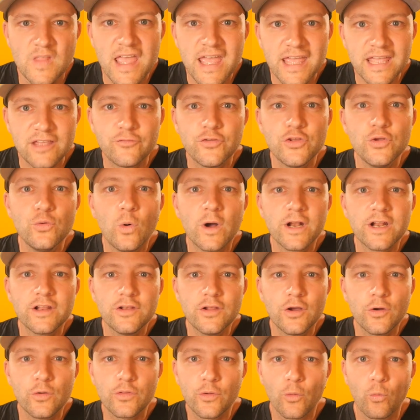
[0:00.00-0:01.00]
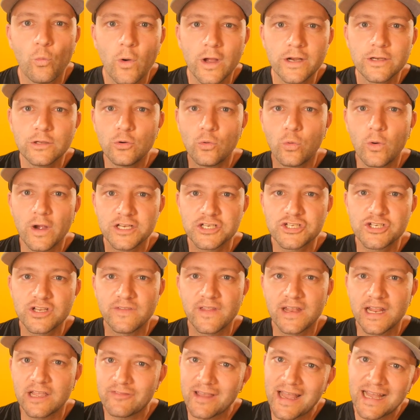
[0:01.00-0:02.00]
If you want to know the one question
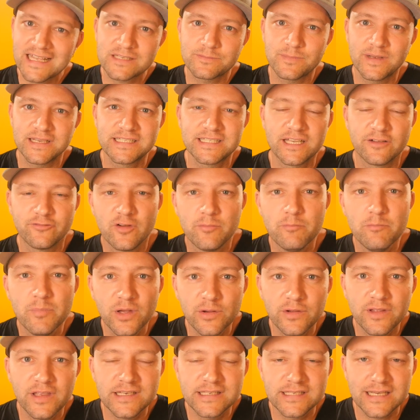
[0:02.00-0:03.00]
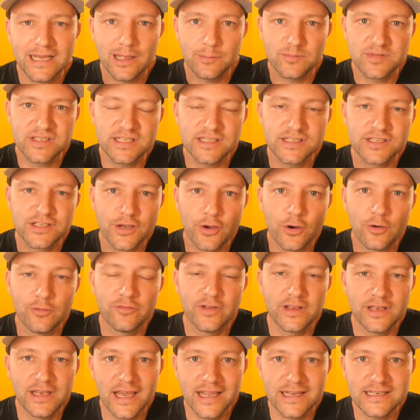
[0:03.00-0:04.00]
that I've asked myself 1,000,000 times since
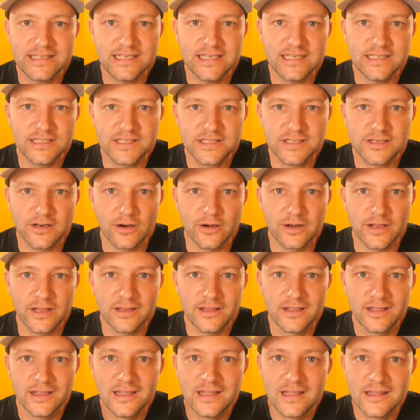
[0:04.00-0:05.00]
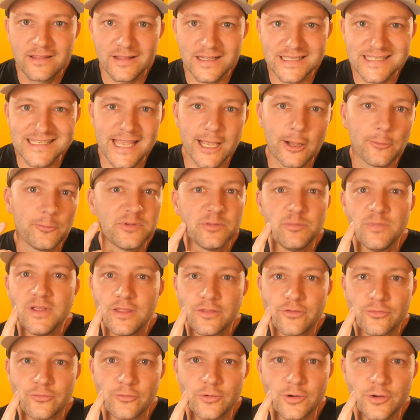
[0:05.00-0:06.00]
COVID-19 started that's helped me
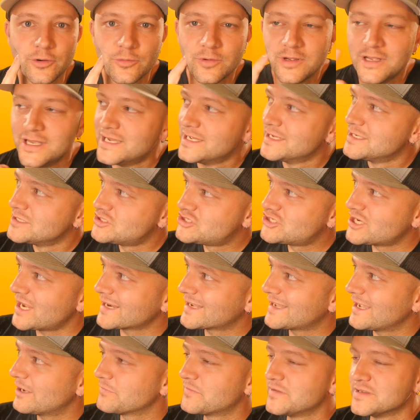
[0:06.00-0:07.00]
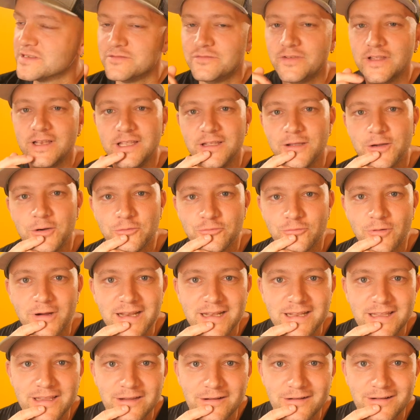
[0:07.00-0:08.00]
through, check out this video right
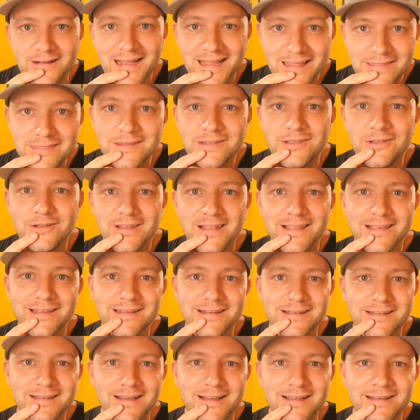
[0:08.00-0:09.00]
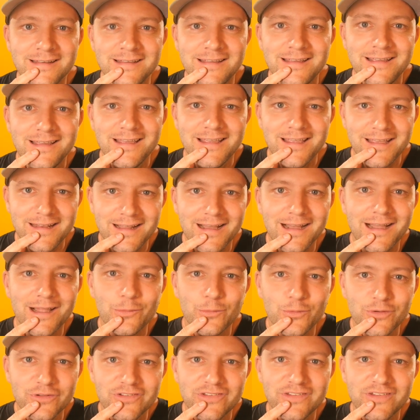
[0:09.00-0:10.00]
here. I think you'd like it a lot, and I
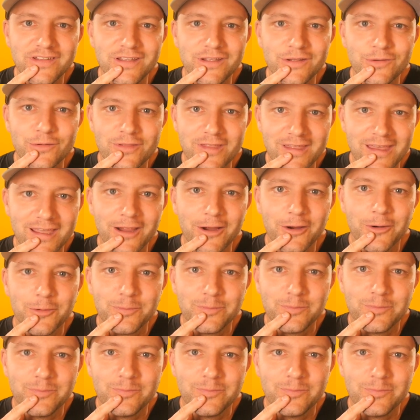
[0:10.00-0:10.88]
will see you there.